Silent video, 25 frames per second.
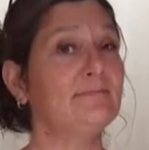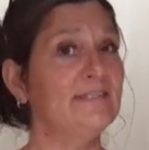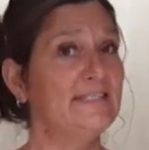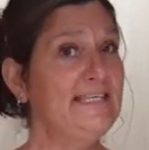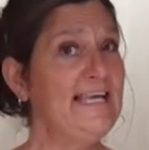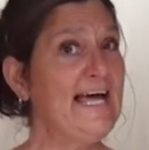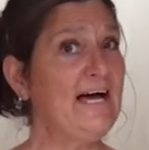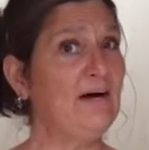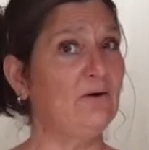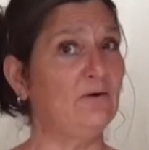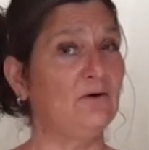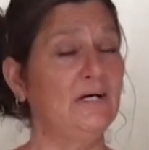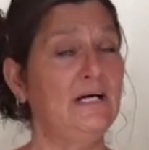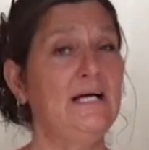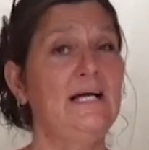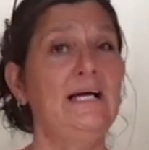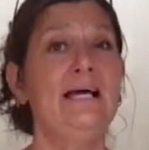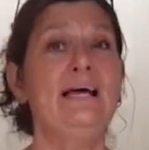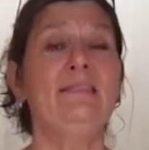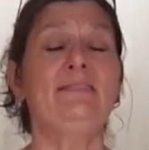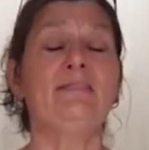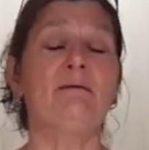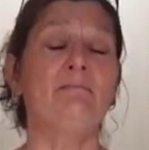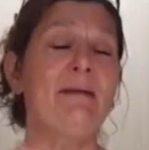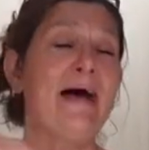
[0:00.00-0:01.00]
Now,
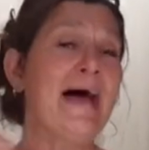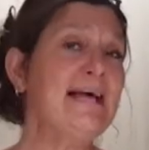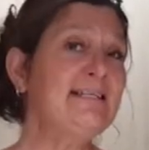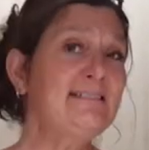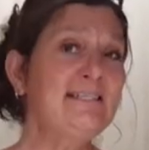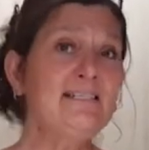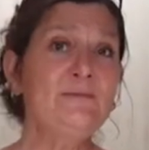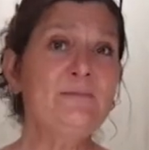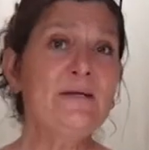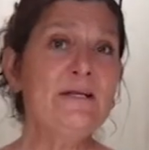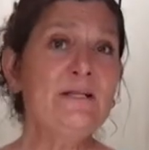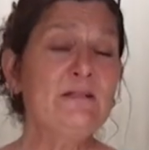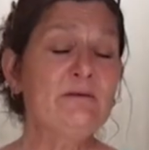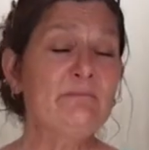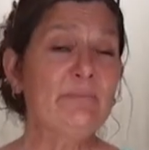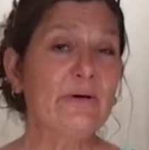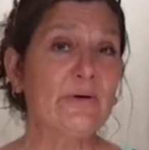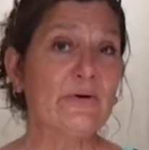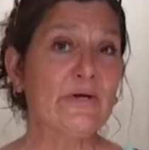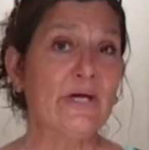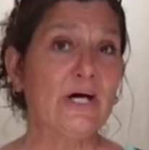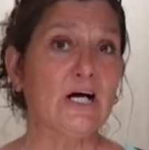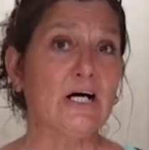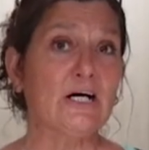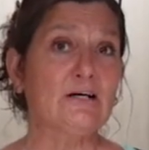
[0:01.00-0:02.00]
the mast has been in the
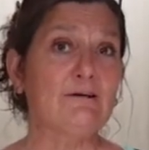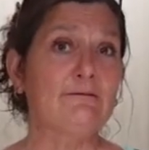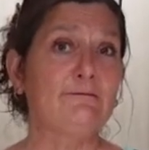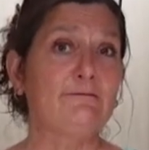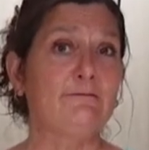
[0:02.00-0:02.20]
boatyard